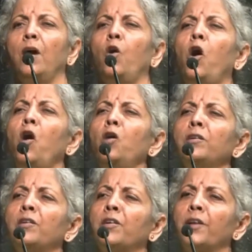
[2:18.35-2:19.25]

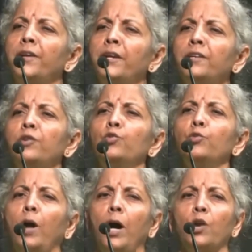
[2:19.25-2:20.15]
All credit
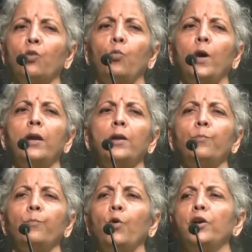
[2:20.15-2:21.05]
to our
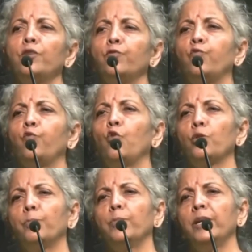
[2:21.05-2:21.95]

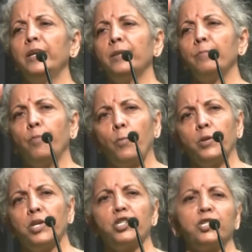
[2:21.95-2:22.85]
1.4 billion
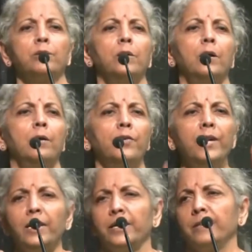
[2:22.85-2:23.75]
population.
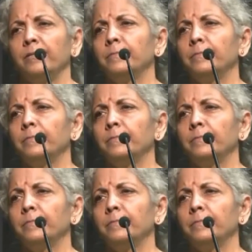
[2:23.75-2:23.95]
Really.